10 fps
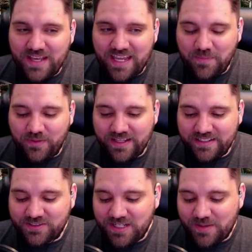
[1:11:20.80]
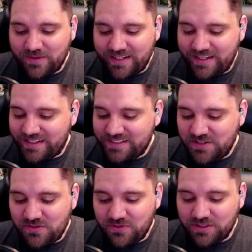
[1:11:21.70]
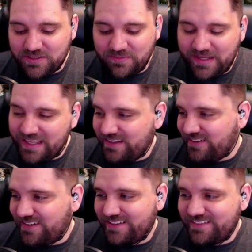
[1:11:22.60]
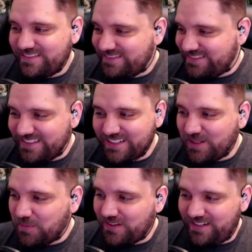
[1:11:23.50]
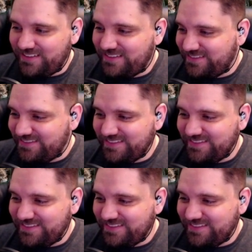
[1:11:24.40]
If you had a plate of scrambled eggs and you throw some bacon on it, it's an upgrade.